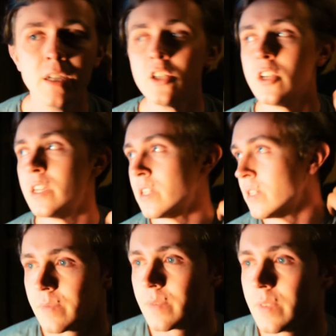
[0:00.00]
It's
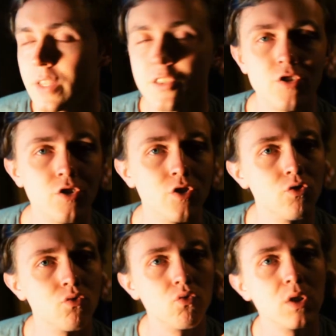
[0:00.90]
just this is a
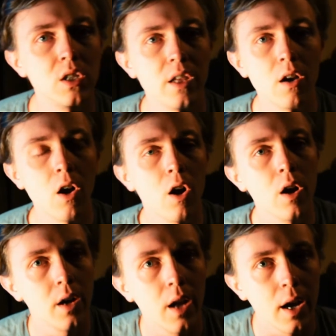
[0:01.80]
really
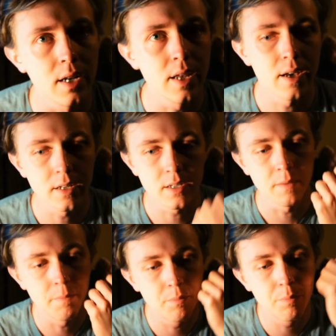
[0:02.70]
hard idea
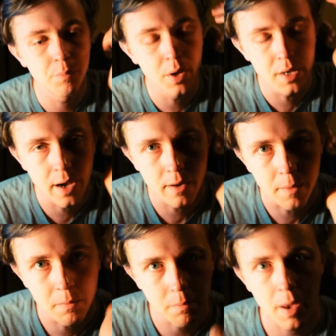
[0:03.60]
to put down
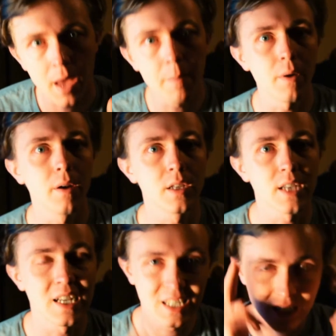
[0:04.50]
on paper because
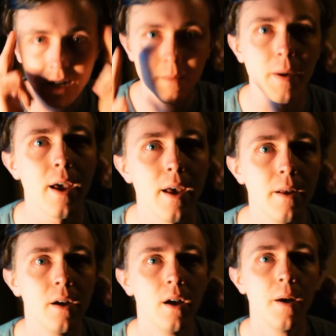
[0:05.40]
I see it in my
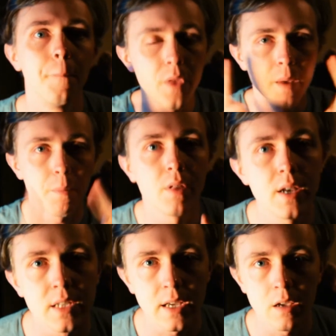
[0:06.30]
head. It
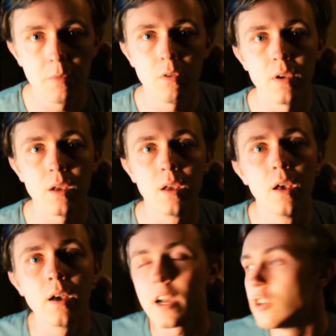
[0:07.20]
plays like a movie.
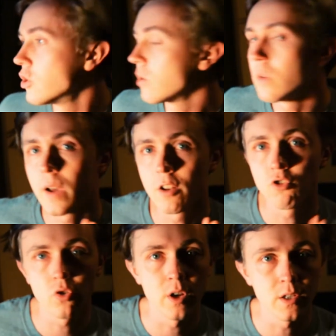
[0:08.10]
I just don't know how to
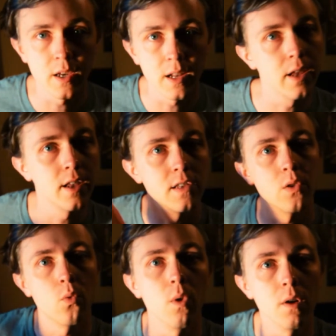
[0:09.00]
translate it
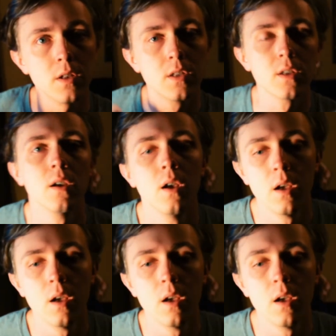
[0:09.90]
into words.